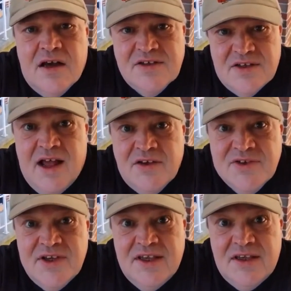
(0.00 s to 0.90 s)
I said, "I'll
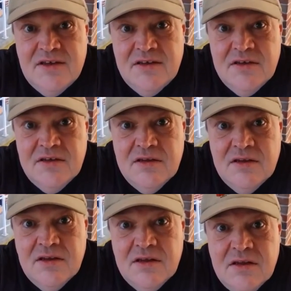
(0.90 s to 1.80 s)
see."
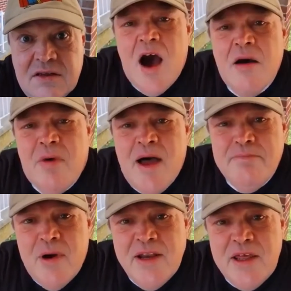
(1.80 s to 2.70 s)
My
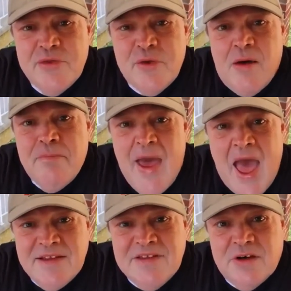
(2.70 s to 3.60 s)
buddy thought
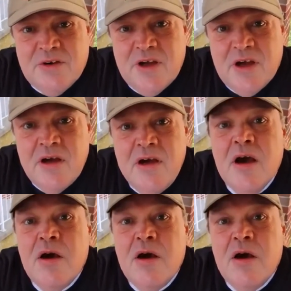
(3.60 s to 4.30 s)
bacteria